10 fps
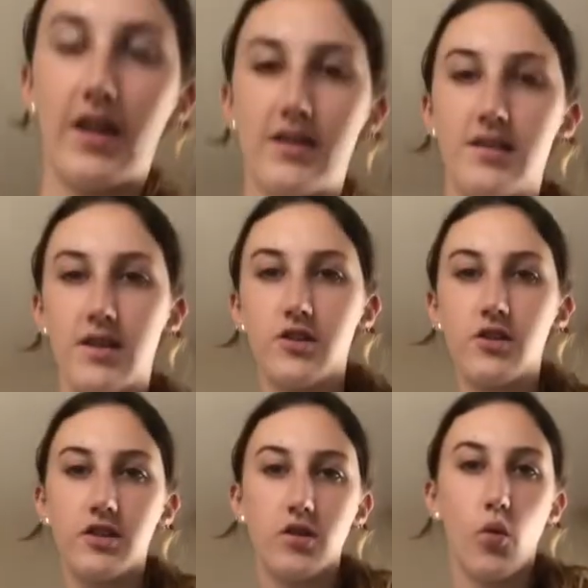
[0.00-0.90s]
it says you need
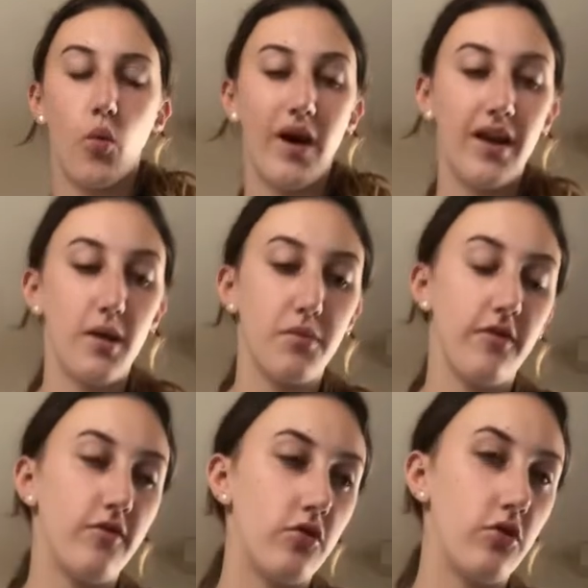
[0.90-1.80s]
to wait
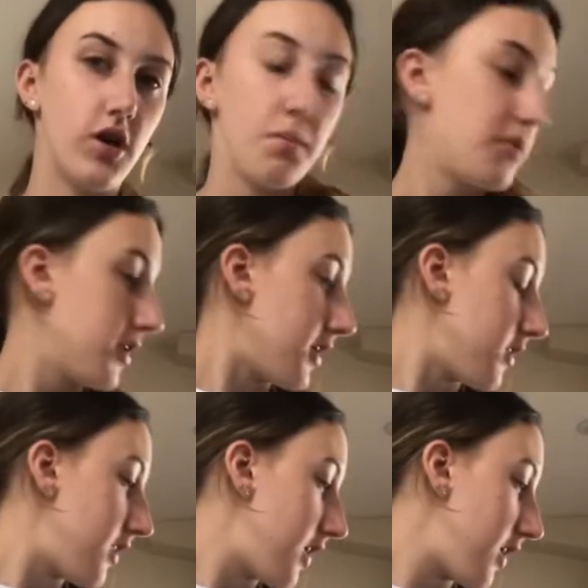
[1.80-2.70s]
before putting
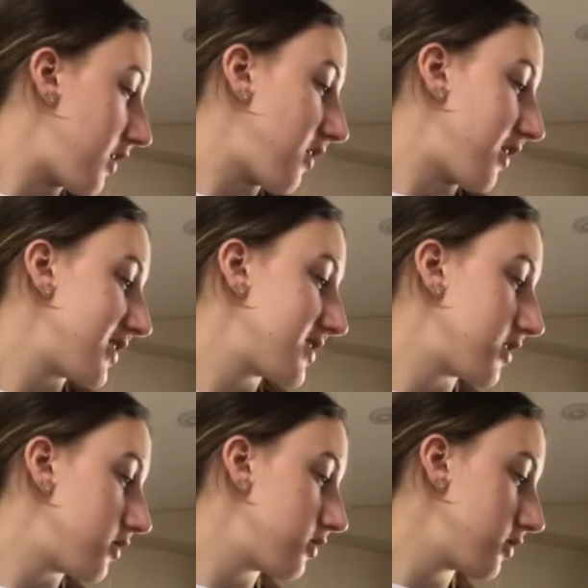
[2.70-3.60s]
the icing
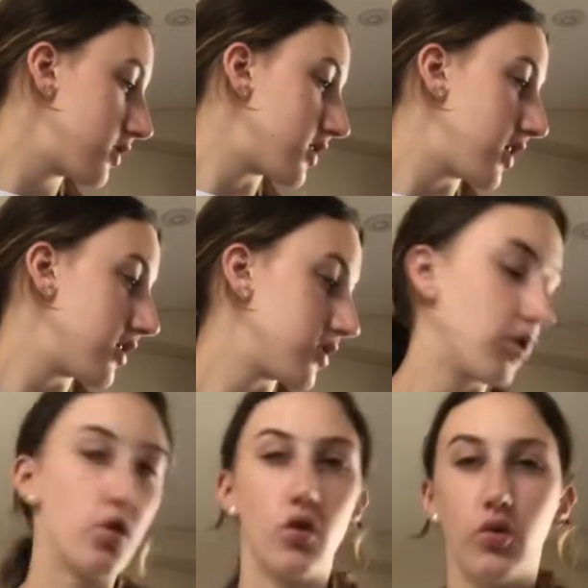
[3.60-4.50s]
on because they need to
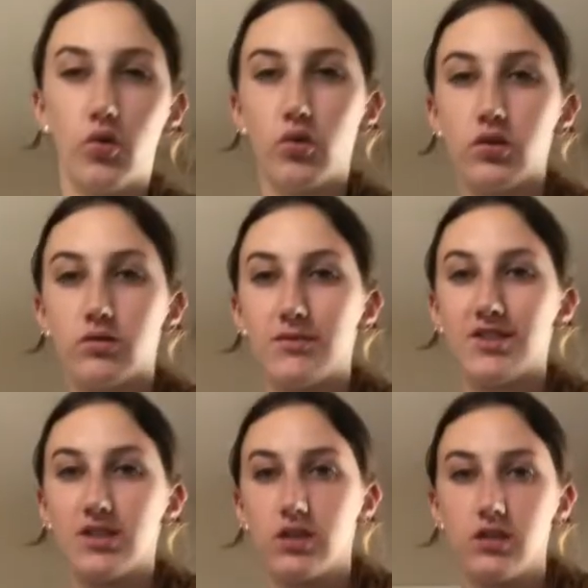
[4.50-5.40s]
cool. So I'm just
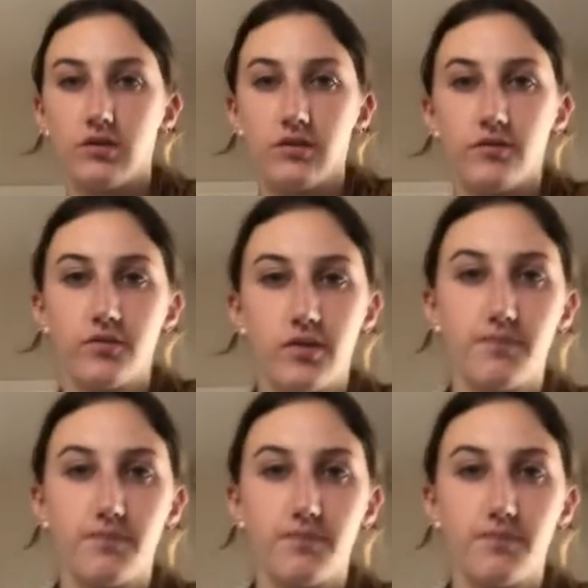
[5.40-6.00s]
kind of